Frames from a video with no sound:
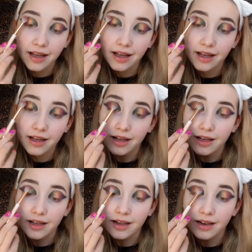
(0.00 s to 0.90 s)

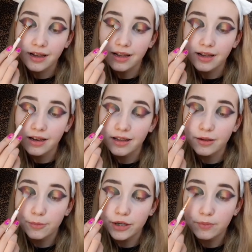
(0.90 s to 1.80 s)
A
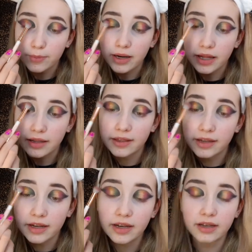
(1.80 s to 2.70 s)
little bit of
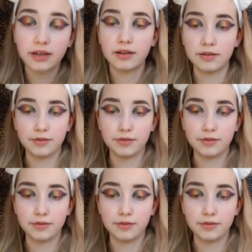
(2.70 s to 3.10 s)
blending.